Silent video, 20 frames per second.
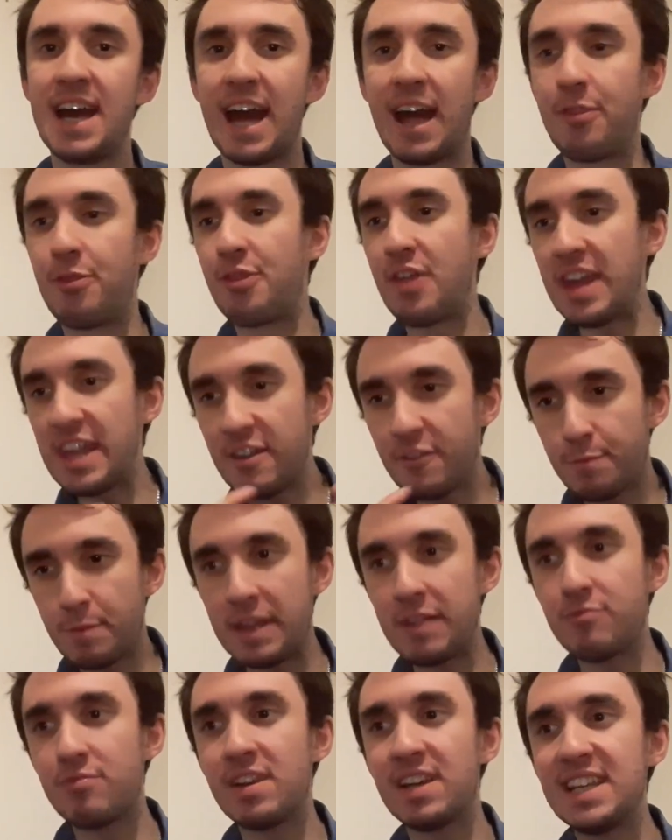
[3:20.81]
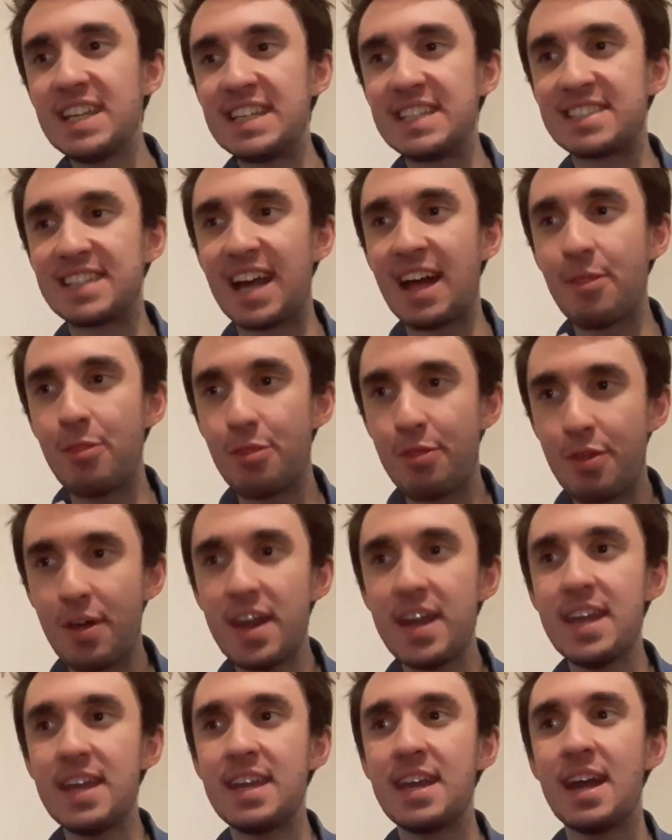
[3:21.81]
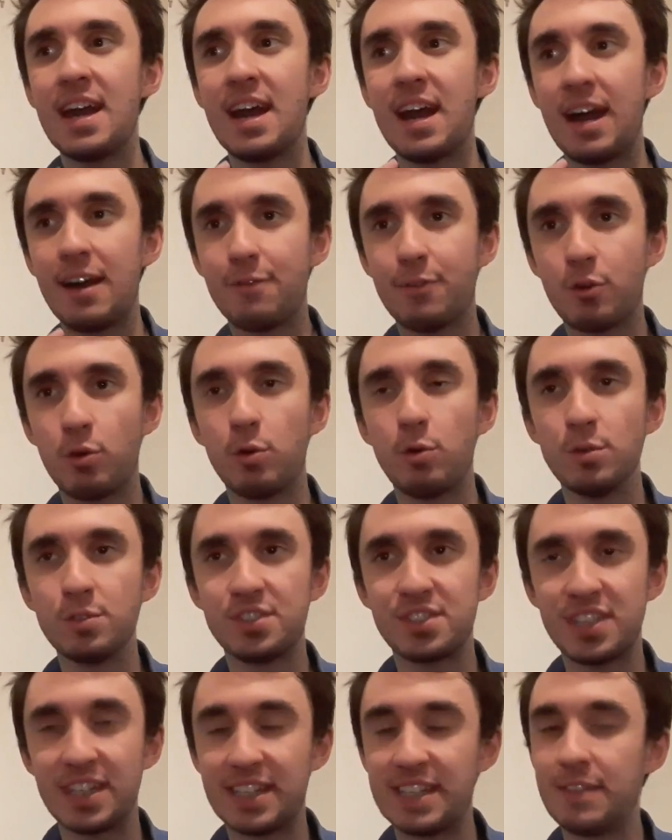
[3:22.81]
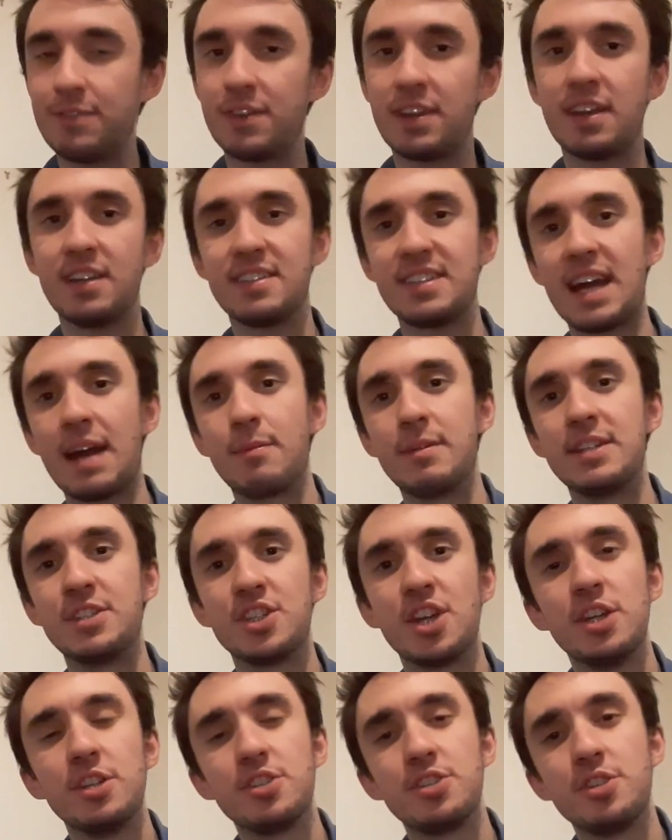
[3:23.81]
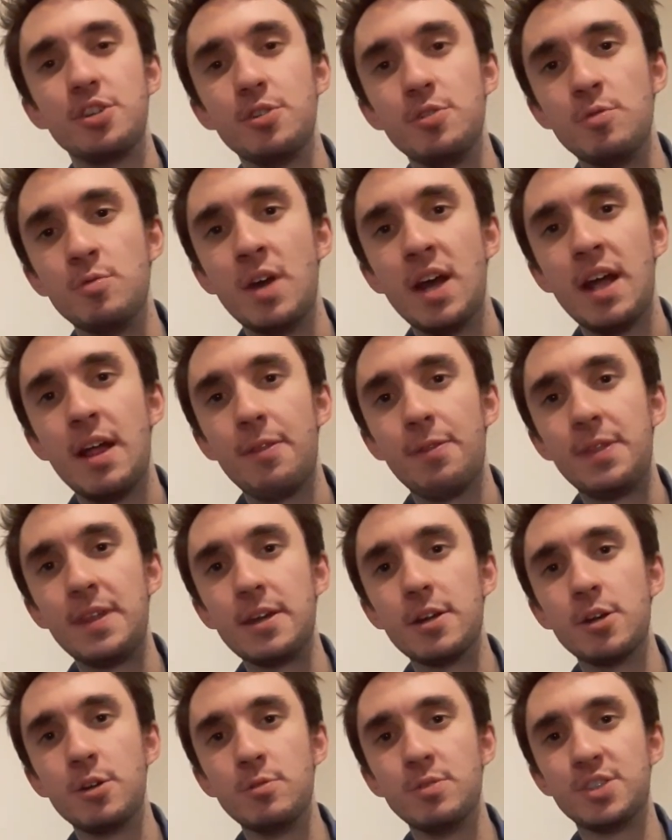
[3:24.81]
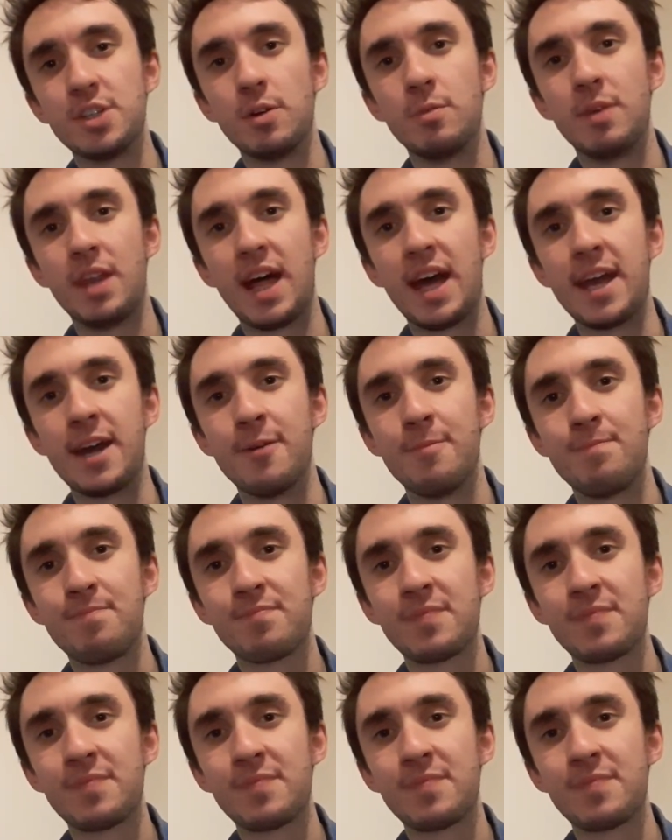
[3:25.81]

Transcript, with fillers: And they've been released and they have caused significant damage to the ozone layer.